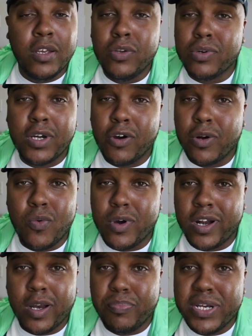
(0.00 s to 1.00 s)
You'll go to
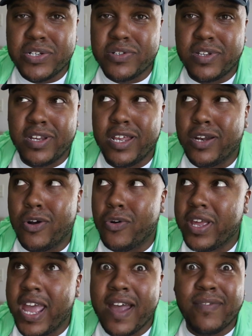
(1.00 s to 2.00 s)
one of their pictures and they will
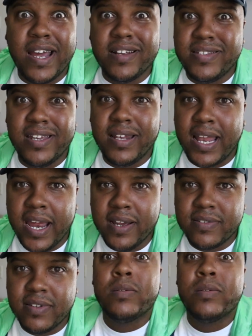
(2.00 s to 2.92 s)
only have like 10 likes.